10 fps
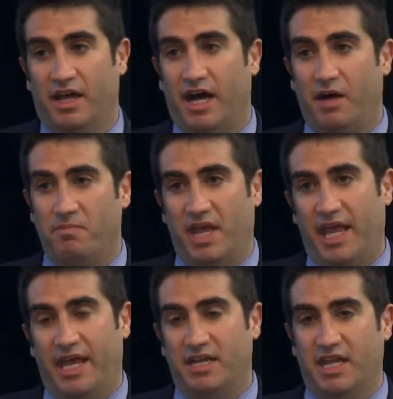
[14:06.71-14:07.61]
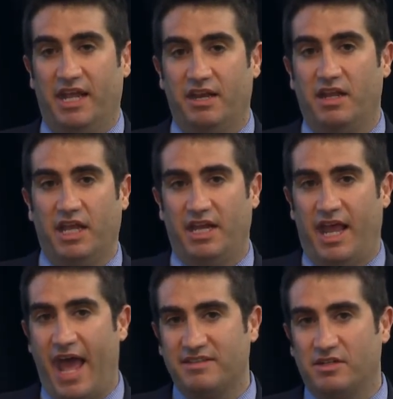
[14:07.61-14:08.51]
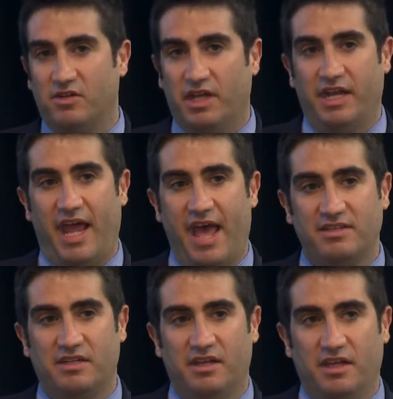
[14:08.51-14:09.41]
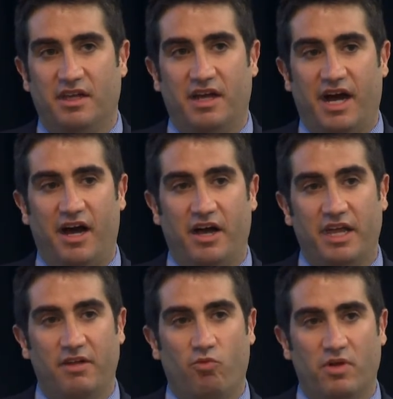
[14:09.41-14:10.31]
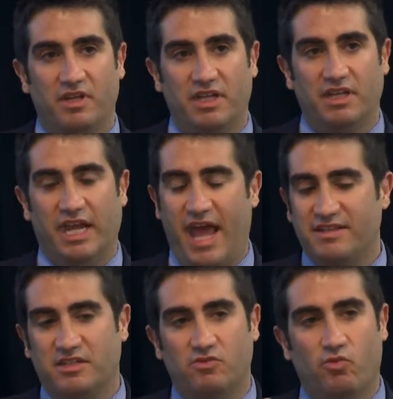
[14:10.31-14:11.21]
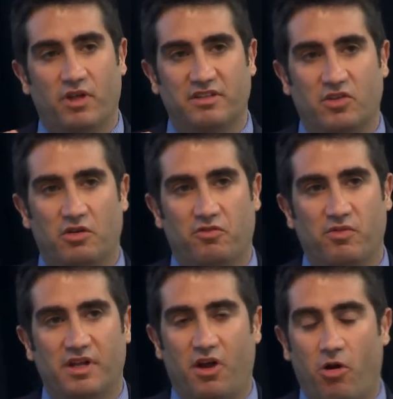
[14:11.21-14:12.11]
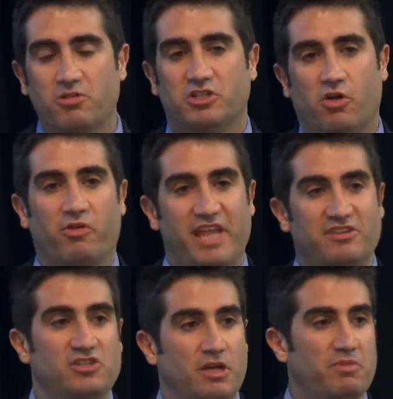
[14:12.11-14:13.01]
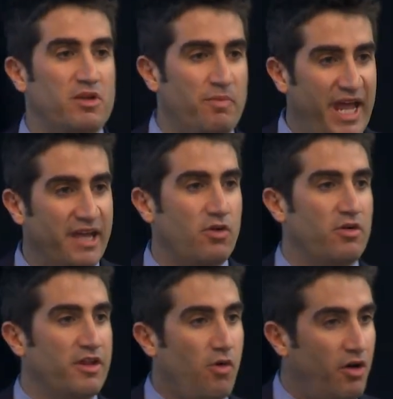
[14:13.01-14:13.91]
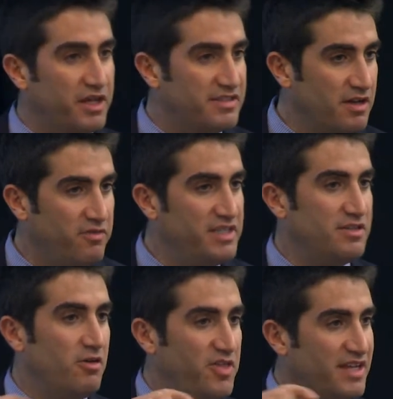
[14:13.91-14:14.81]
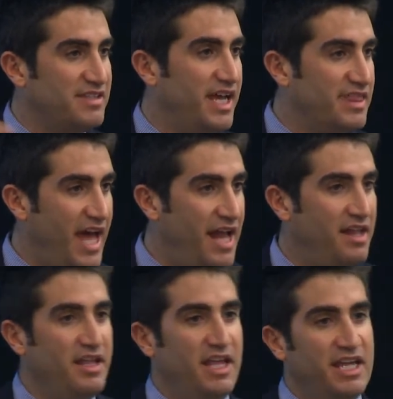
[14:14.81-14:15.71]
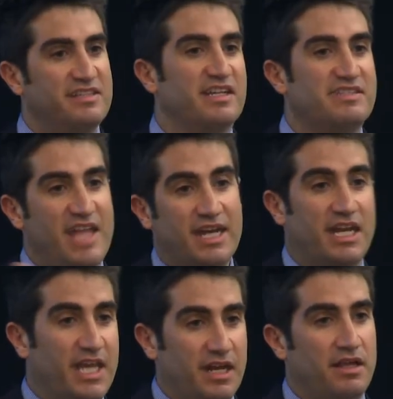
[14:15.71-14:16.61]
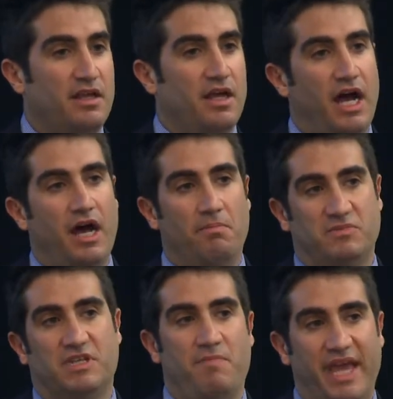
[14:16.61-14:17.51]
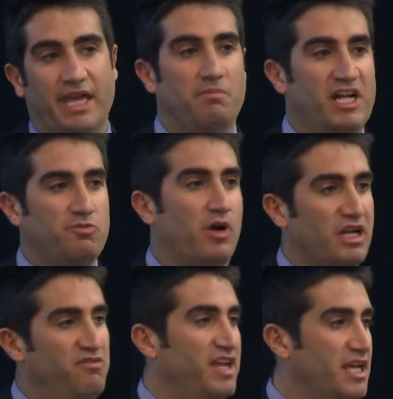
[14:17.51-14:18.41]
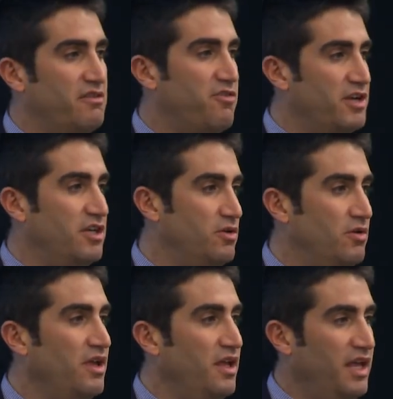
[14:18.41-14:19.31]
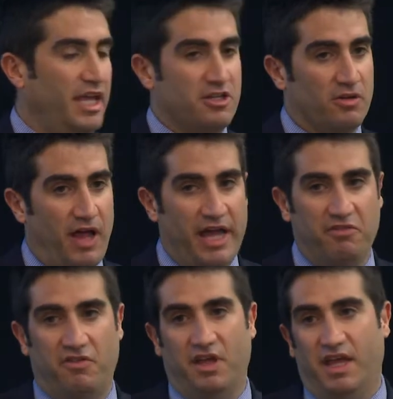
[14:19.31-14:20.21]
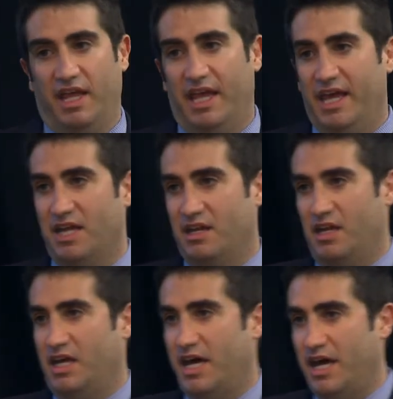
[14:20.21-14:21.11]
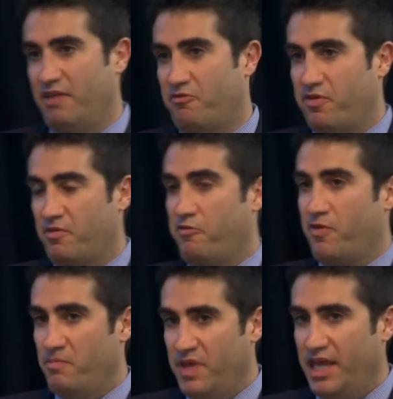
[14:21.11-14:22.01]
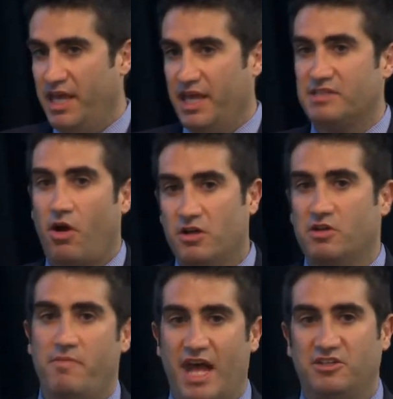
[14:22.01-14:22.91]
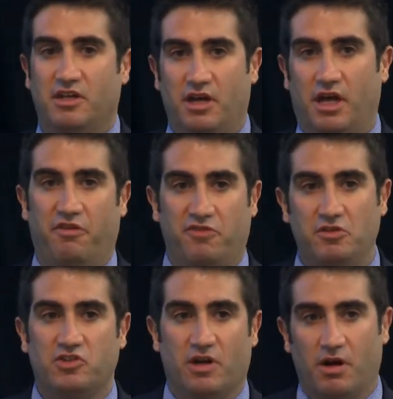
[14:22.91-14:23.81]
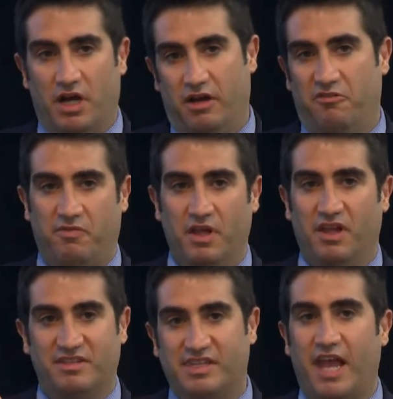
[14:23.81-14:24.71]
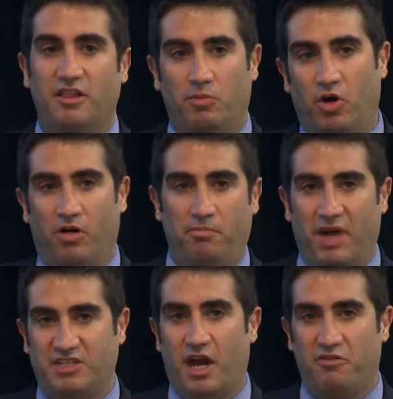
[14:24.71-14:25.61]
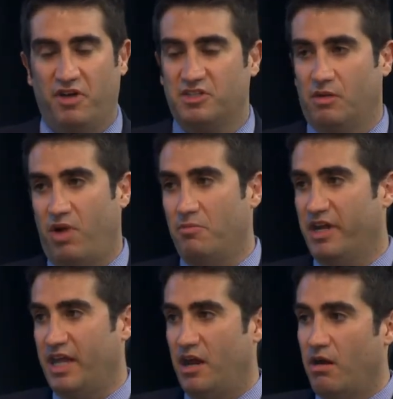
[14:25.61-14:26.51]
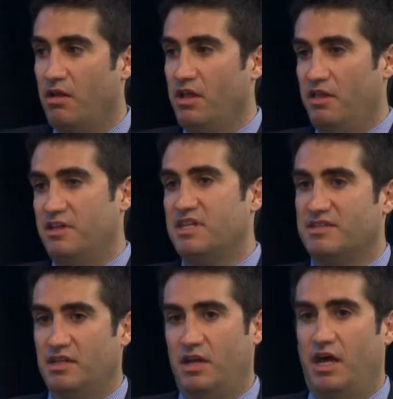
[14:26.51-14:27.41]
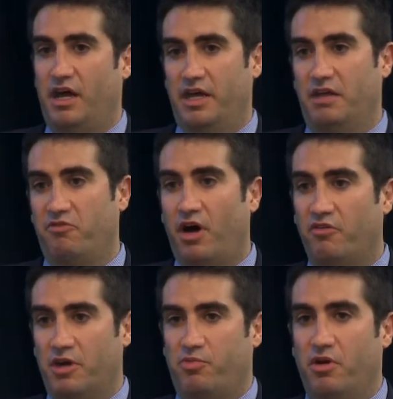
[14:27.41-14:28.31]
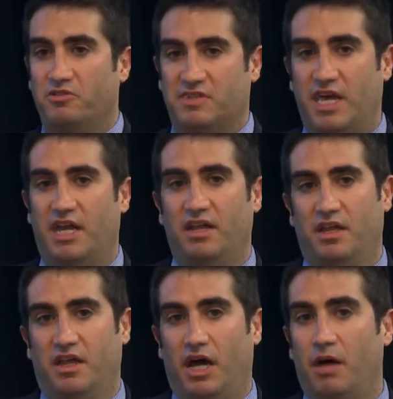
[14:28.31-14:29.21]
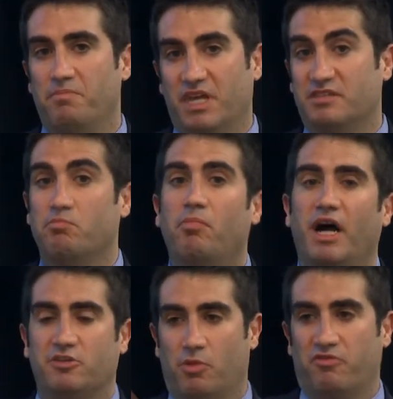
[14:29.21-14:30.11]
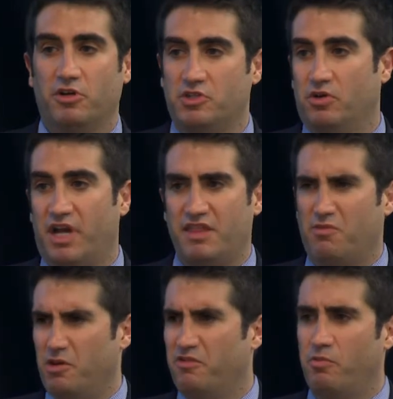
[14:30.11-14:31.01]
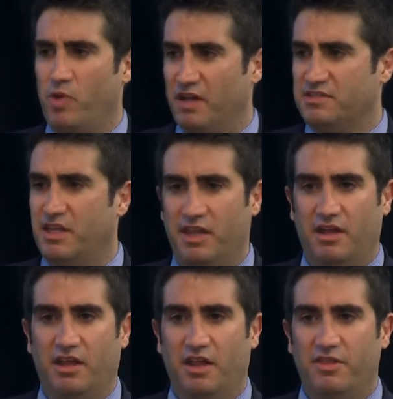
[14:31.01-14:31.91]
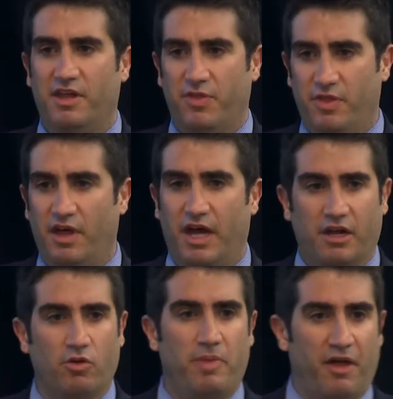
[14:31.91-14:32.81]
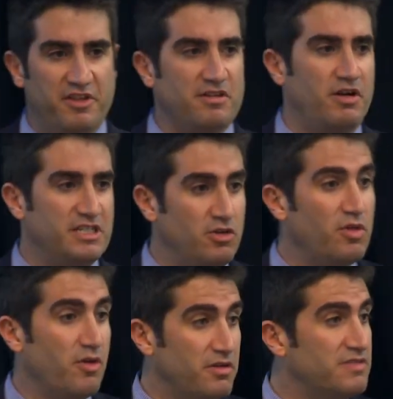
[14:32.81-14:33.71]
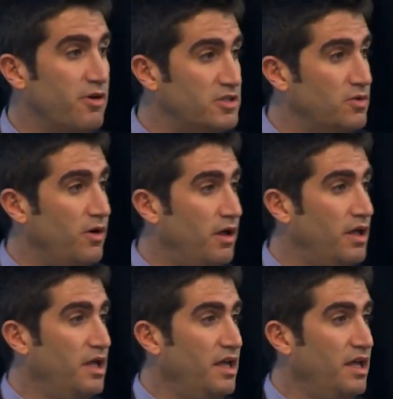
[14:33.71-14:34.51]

Um, and it, it hasn't, it hasn't, uh, it hasn't sort of hurt your relationship with your bank or the quality of the service or things like that. It has extended it um, to make it much more convenient for you in your life. And uh, for, for me, it's hard to imagine a, future of scalable, much higher functioning primary care that doesn't uh, involve an approach that um, is much more virtual. And I think we heard from Wellesley that, that uh, group health is already two thirds virtual.